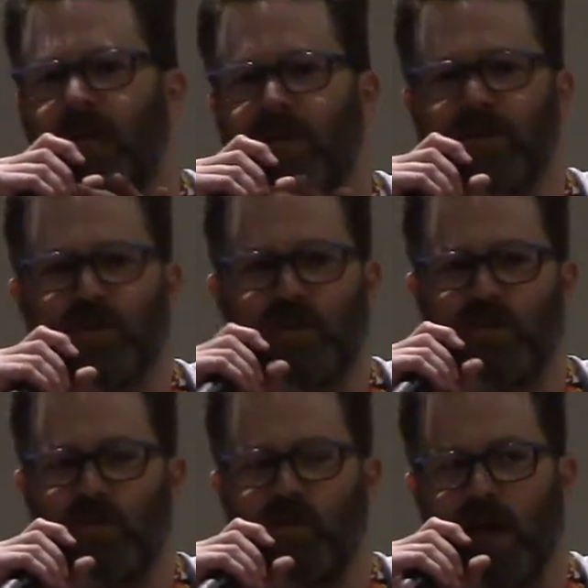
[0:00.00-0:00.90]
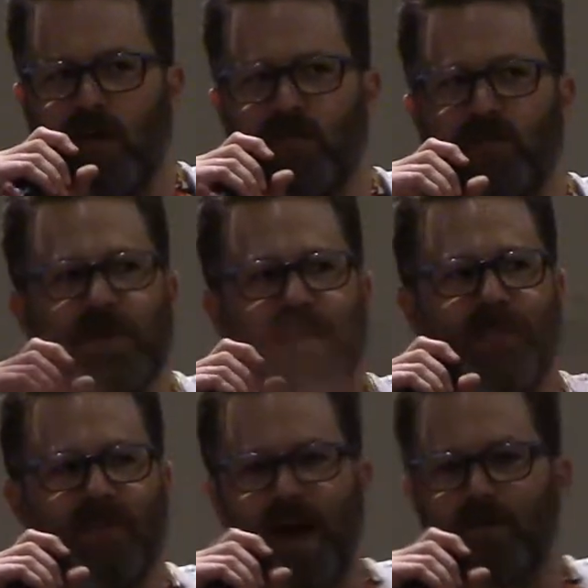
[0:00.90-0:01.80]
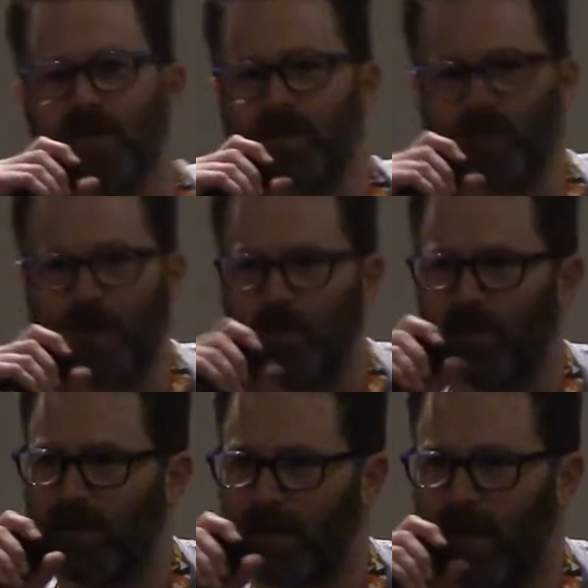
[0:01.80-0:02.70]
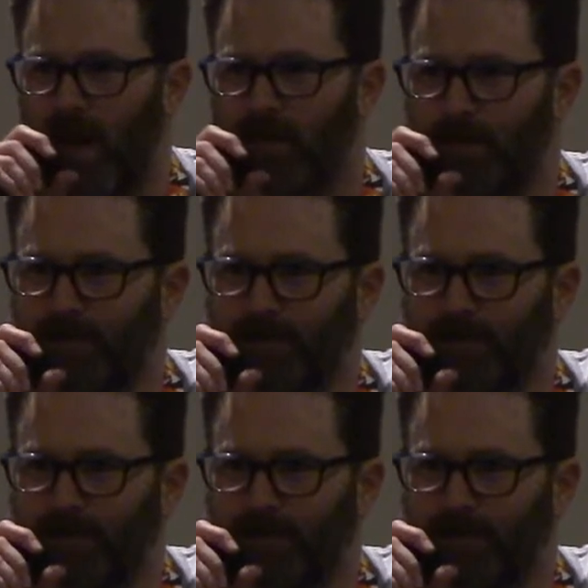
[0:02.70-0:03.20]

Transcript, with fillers: and there's like three thousand people in line,